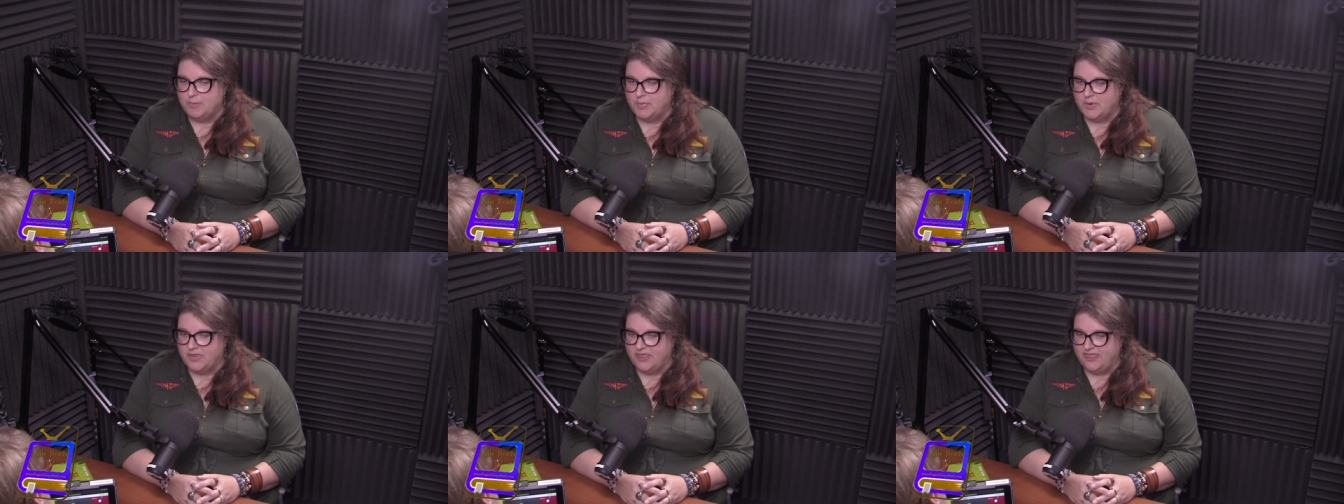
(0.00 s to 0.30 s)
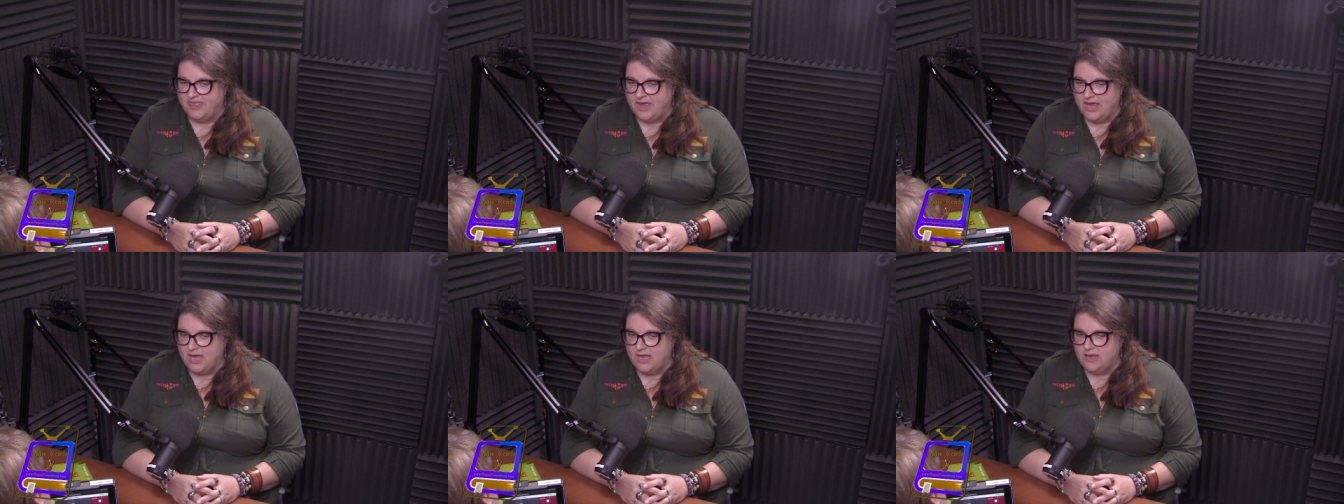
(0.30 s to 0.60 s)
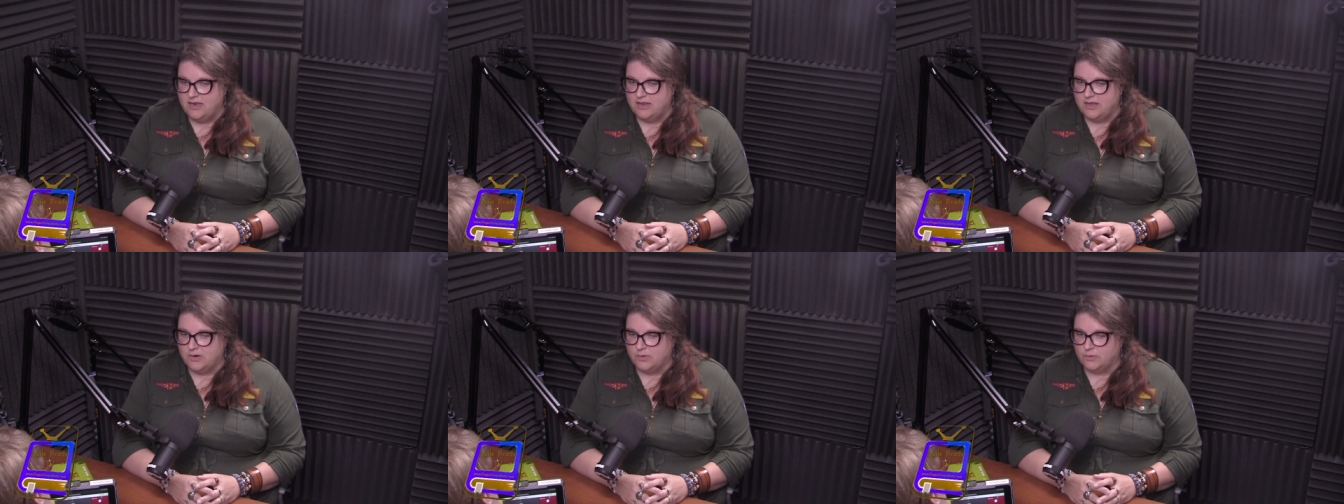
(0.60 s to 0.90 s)
But
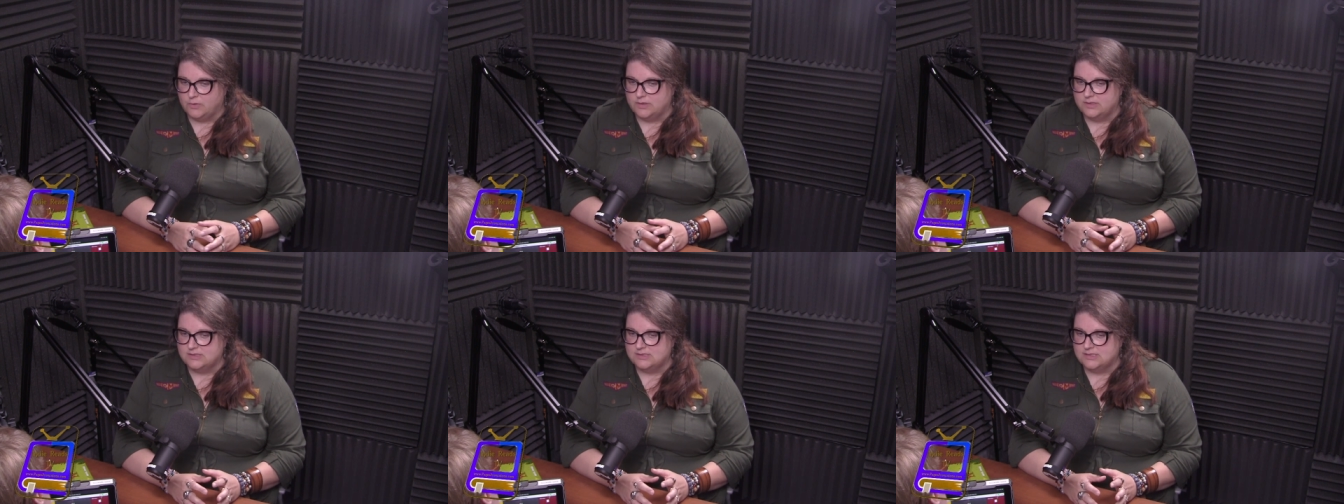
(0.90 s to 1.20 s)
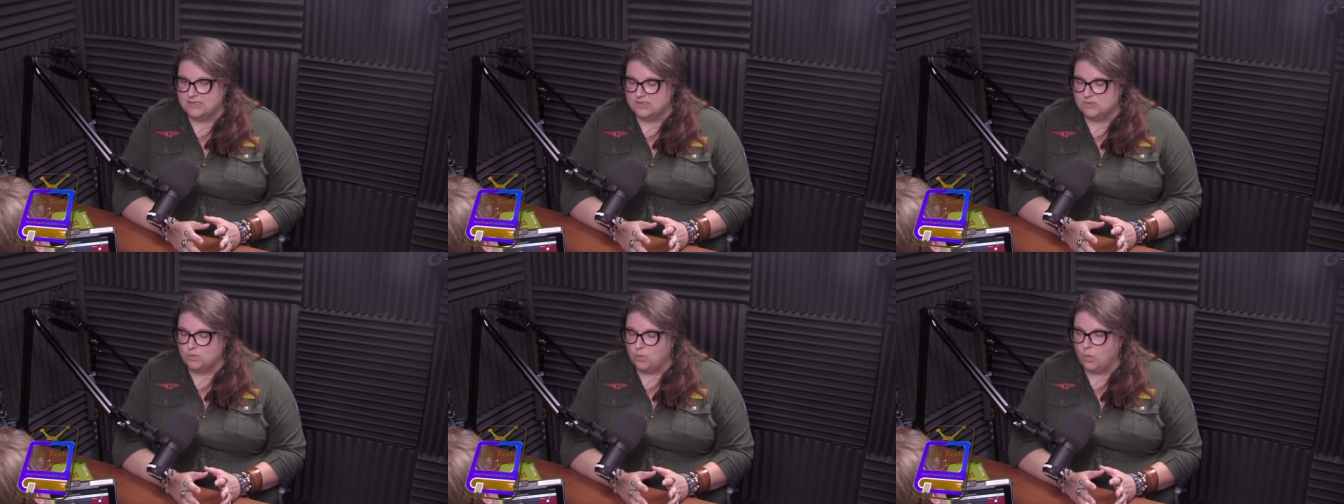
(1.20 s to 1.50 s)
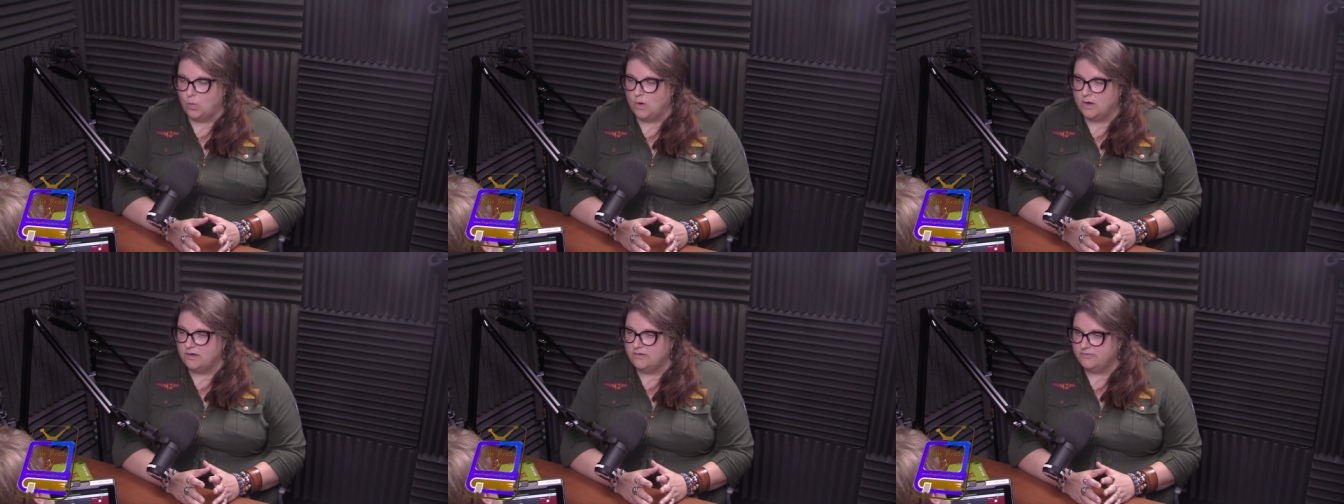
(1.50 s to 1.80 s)
then there was this
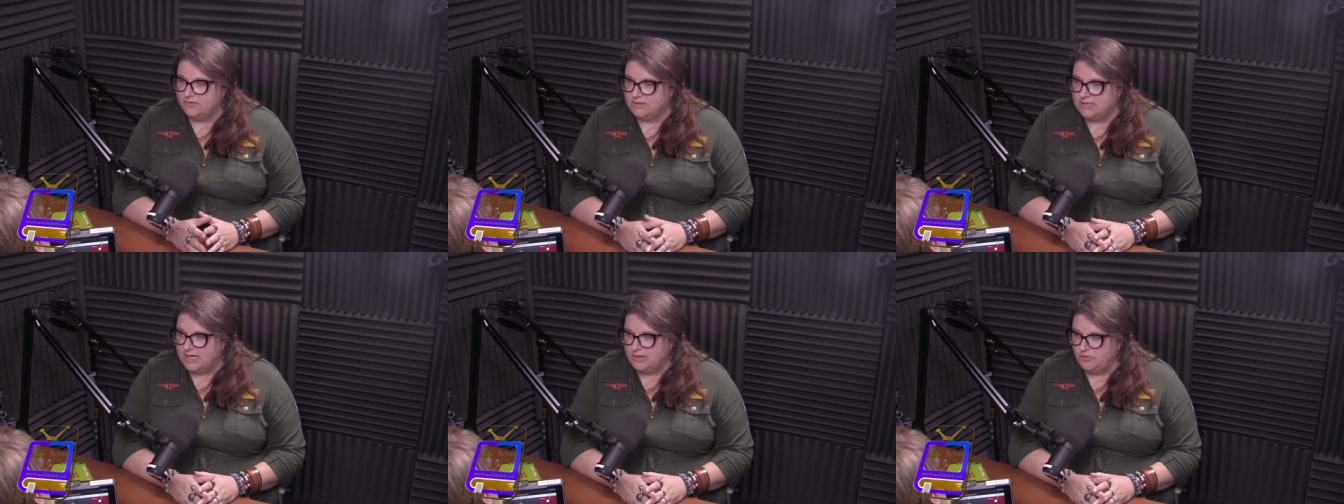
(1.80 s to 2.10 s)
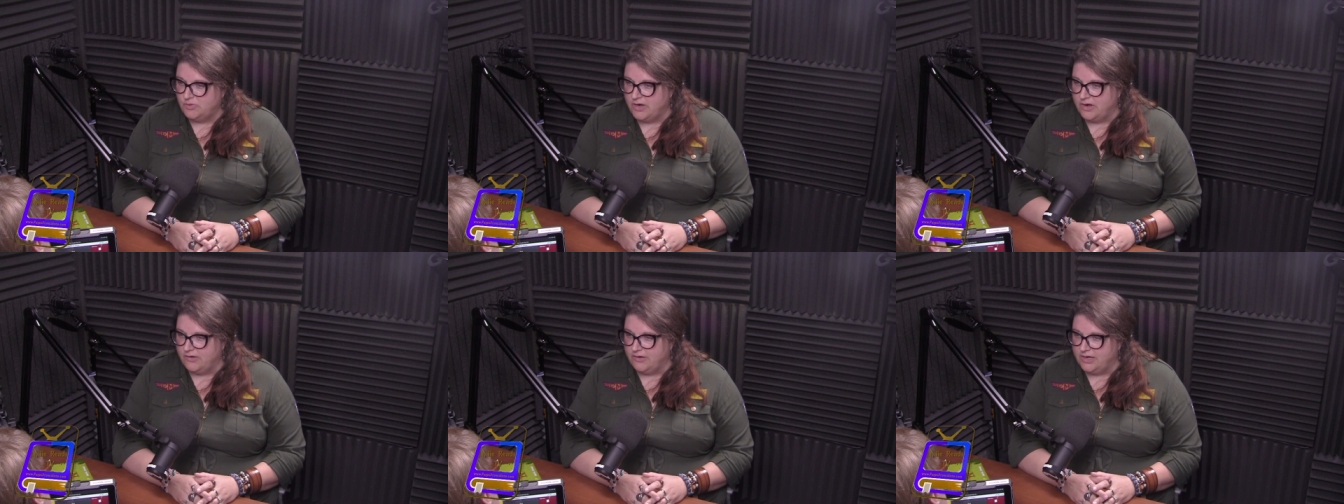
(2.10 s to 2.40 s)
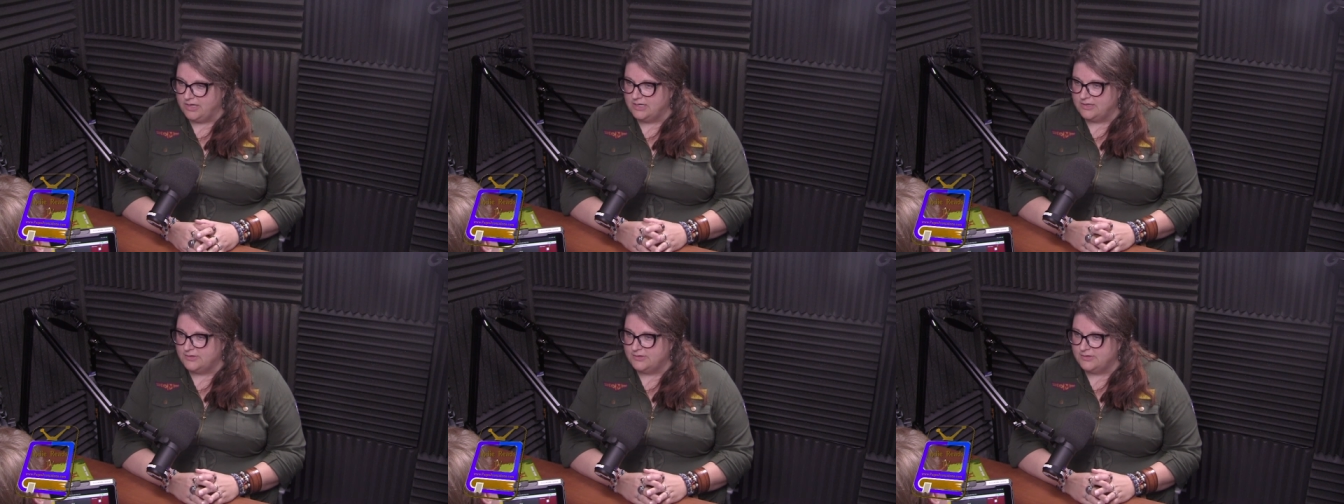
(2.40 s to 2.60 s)
wonderful librarian